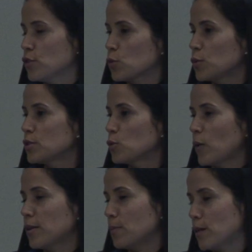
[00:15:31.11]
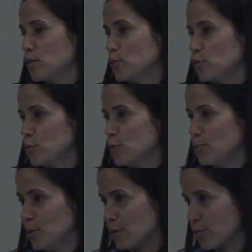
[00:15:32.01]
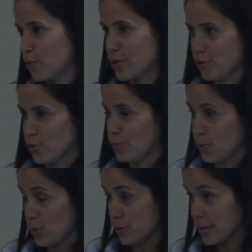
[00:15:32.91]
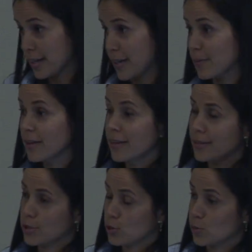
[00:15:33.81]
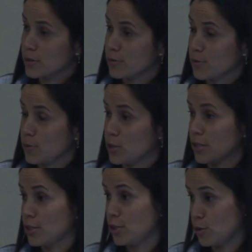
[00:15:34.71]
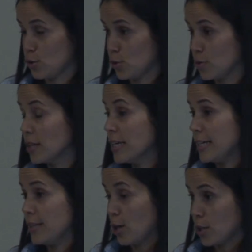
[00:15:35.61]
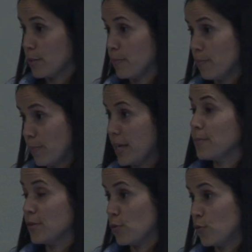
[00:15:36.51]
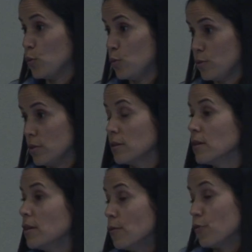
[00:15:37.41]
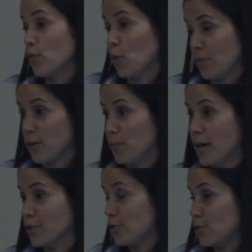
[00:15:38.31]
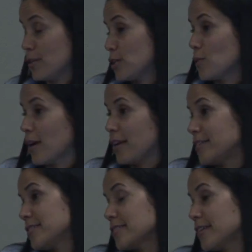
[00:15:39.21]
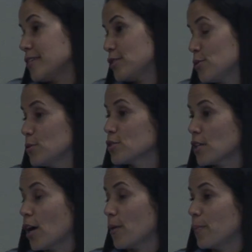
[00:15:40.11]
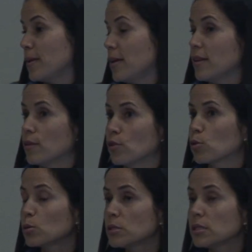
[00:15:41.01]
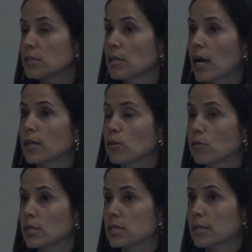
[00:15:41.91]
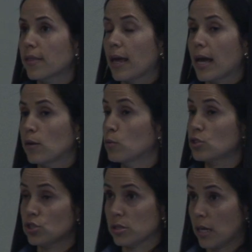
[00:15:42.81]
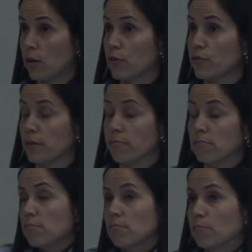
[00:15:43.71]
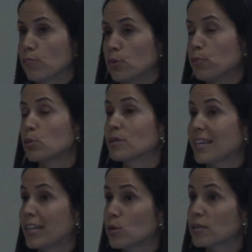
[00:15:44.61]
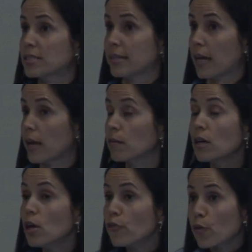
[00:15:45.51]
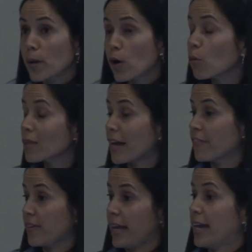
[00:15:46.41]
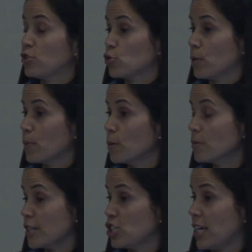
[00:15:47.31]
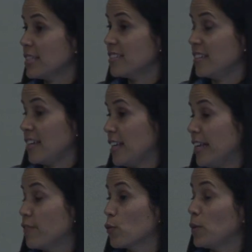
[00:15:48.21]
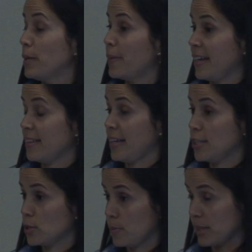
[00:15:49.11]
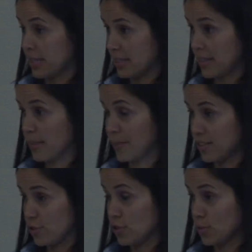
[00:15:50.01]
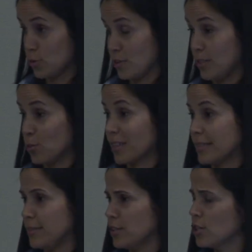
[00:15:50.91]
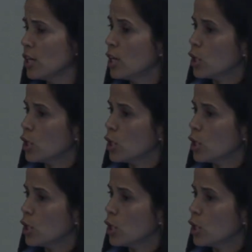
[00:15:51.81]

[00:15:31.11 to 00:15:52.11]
There's a reason why the mothers produce milk for a certain period of time. There's no reason for me to continue to eat other babies' food from their mother, so that's why I decided to stop. And then the gluten, I noticed that it was just out of the blue that I noticed that I, for my whole life, I had trouble digesting and I never really pay attention because I think my system was a little cleaner.